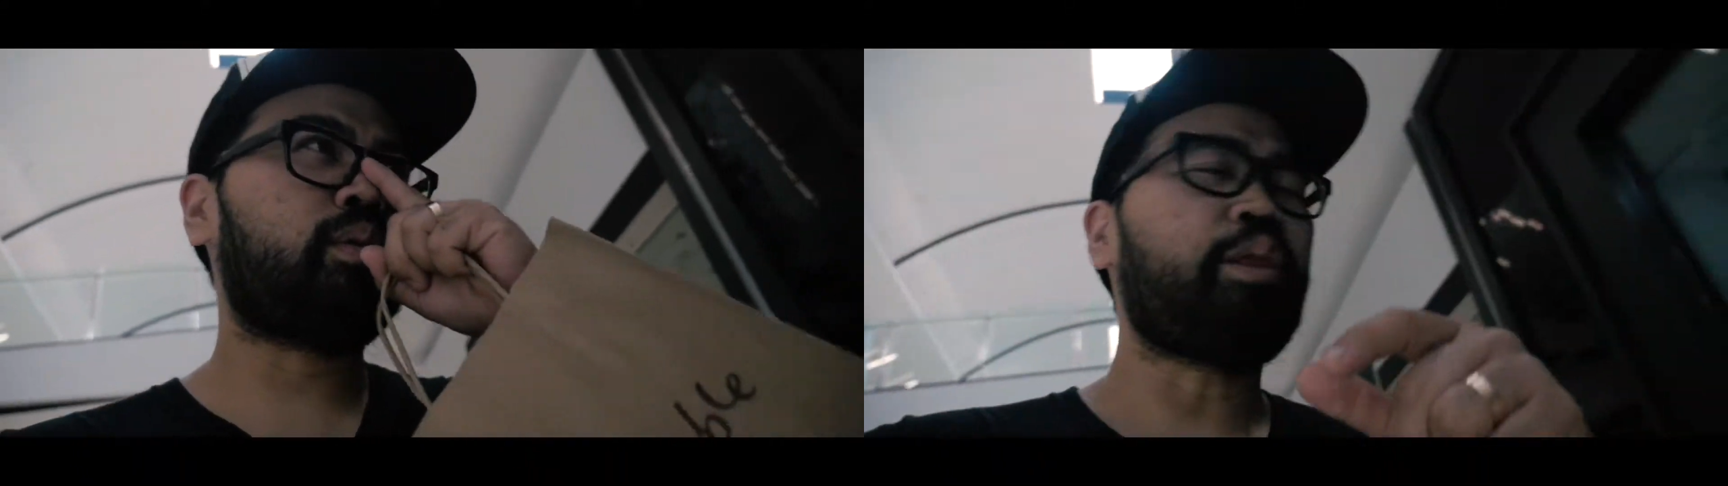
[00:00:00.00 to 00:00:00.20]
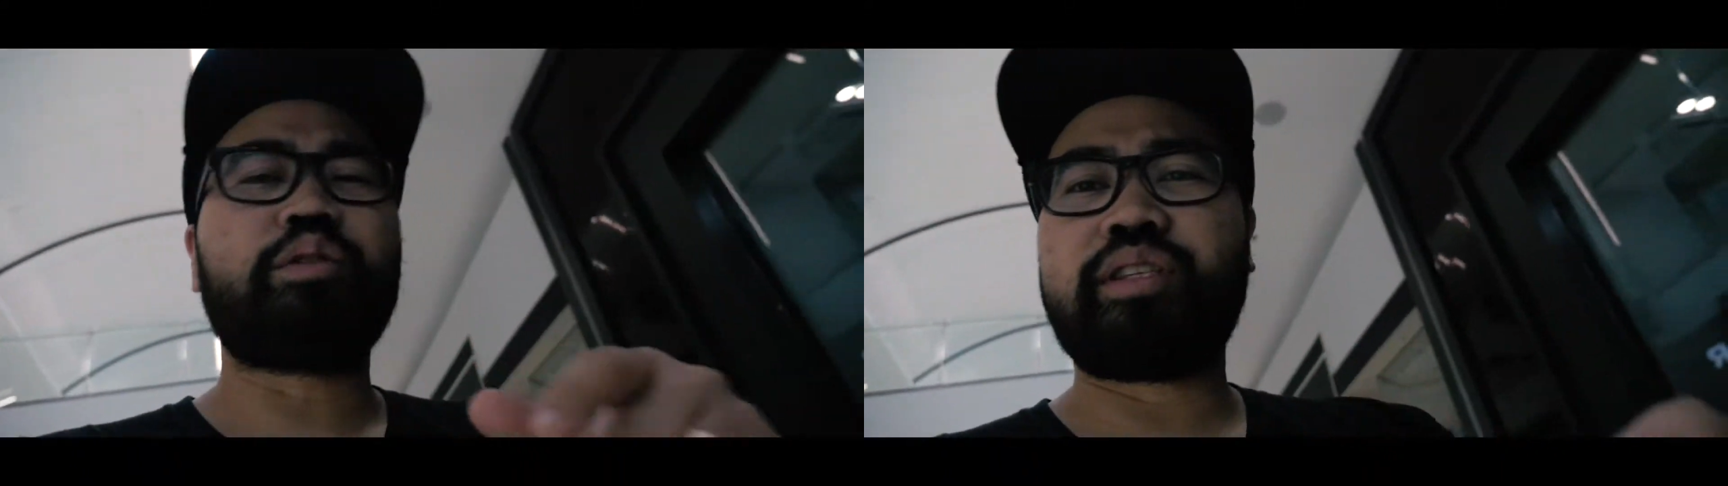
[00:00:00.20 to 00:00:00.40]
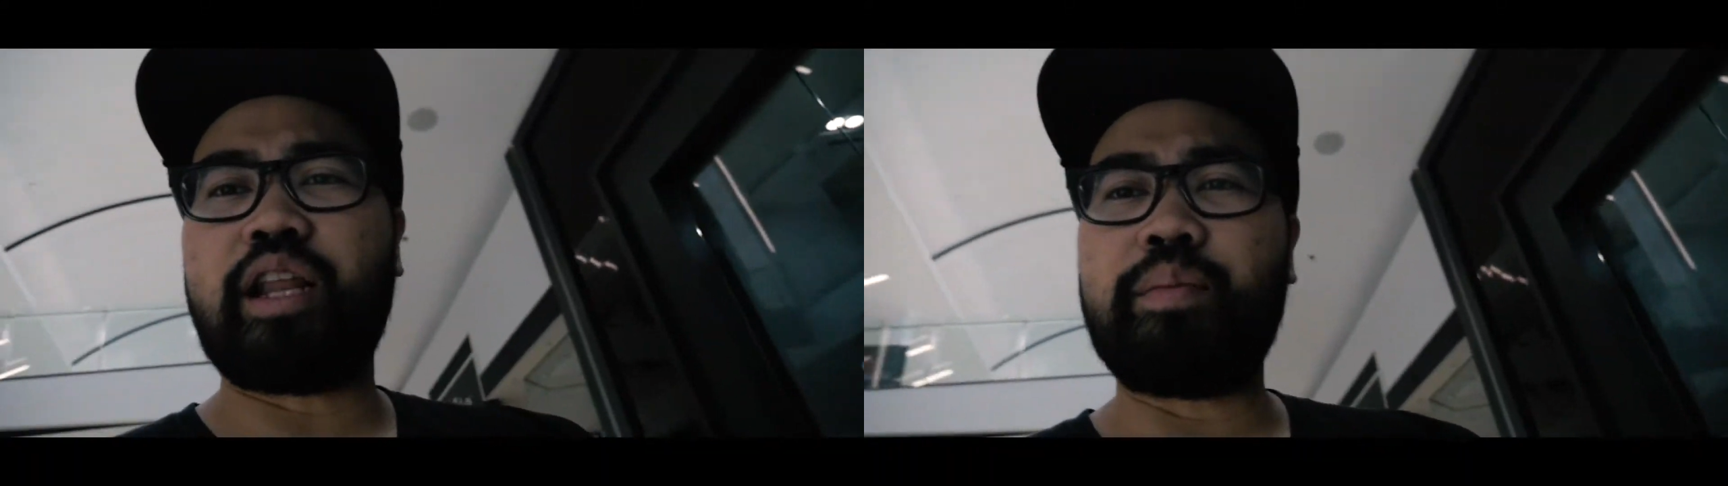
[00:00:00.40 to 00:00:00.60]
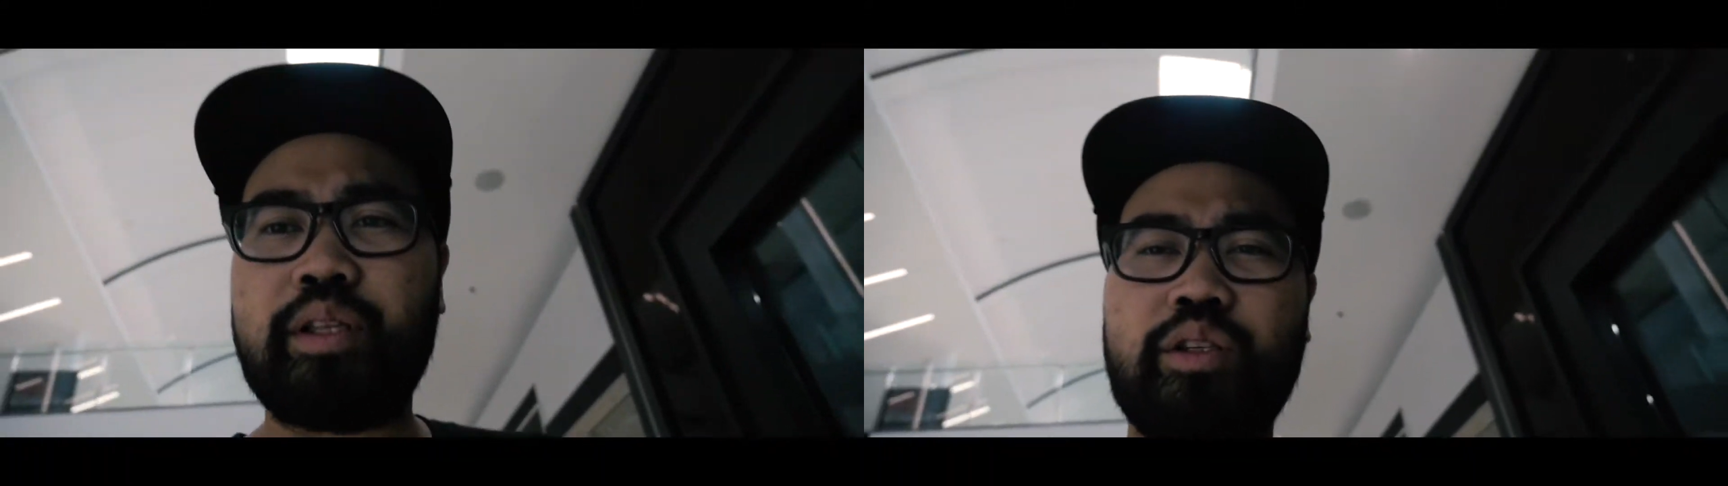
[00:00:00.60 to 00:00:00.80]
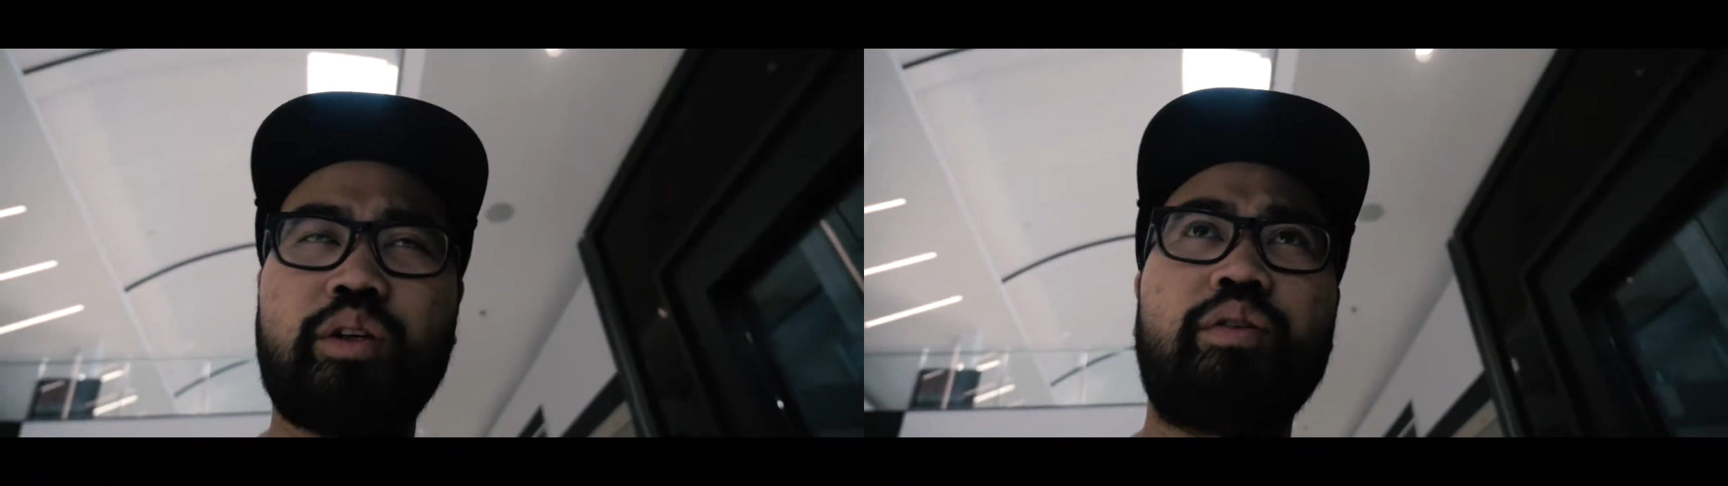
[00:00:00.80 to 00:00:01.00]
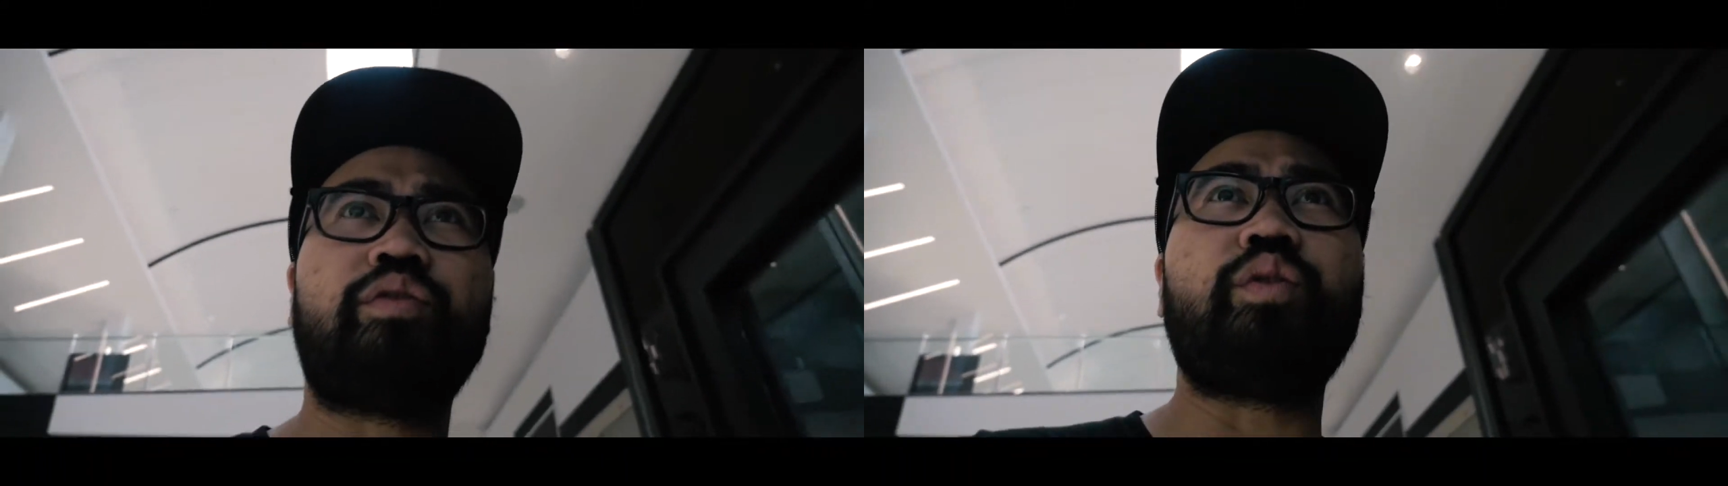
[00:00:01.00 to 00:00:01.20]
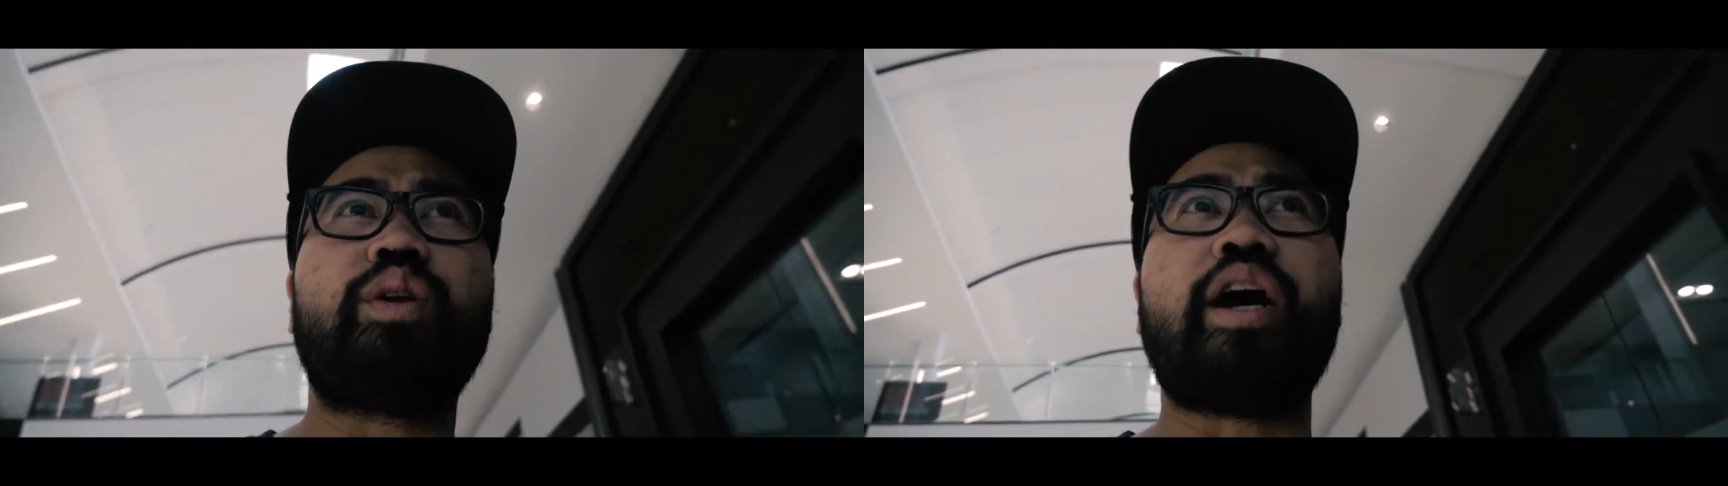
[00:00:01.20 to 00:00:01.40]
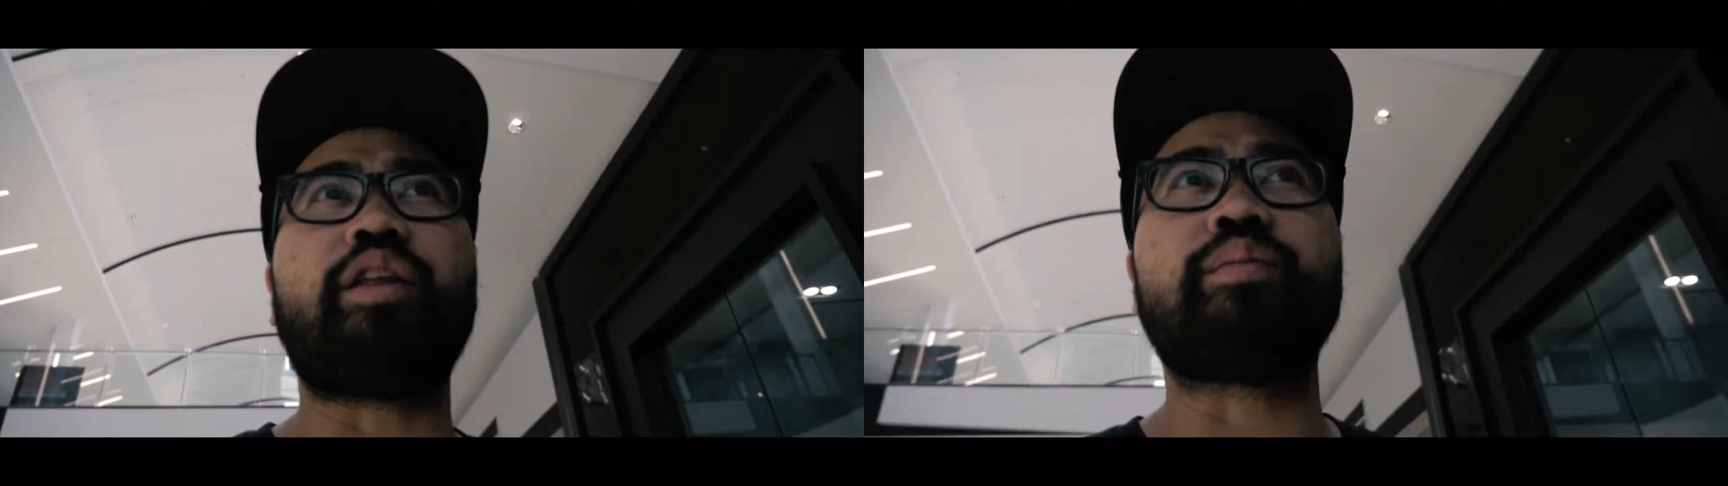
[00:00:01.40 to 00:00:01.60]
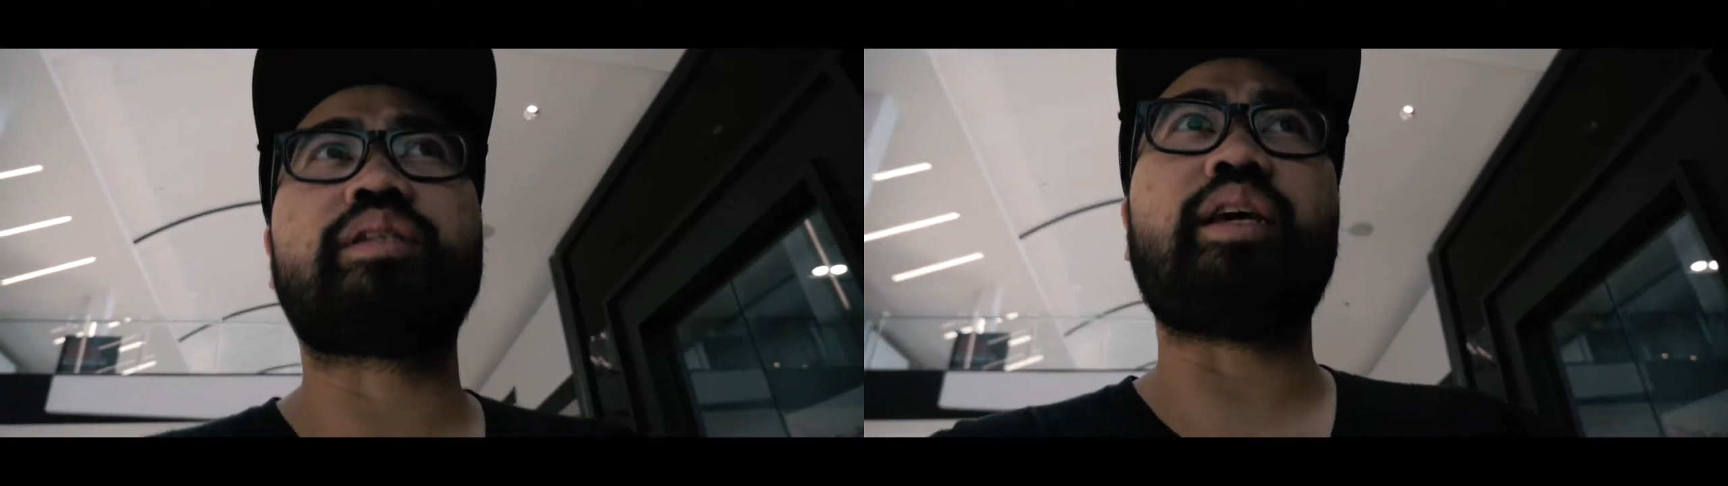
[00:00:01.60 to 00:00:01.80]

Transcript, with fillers: no sediments or food items